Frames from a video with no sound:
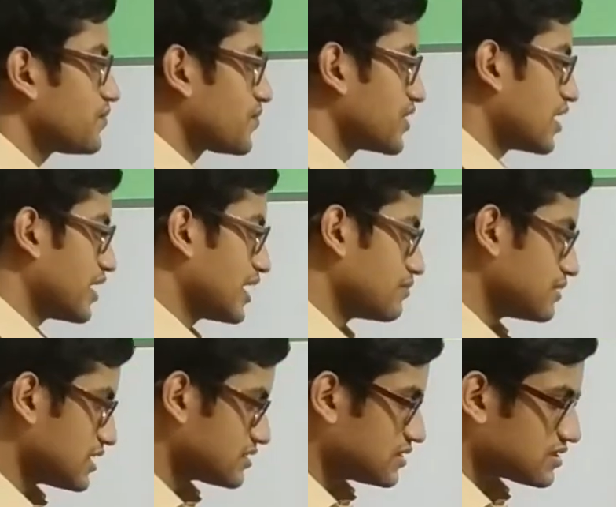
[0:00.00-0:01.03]

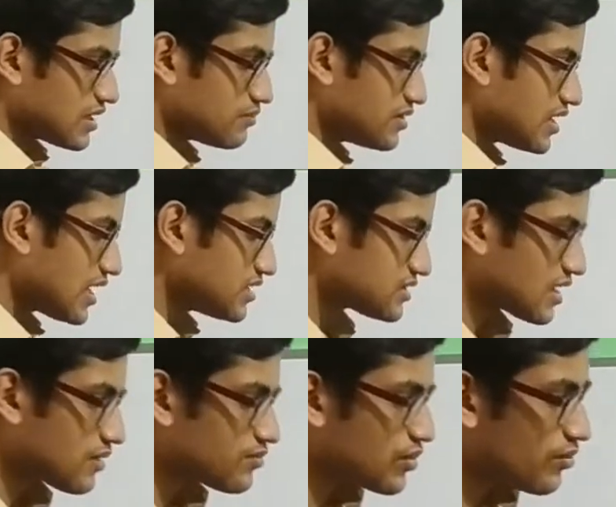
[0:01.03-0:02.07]
These APIs are
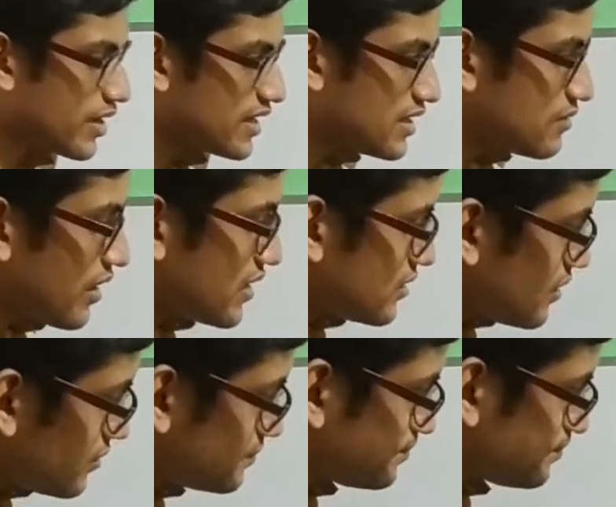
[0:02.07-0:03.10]
provided by the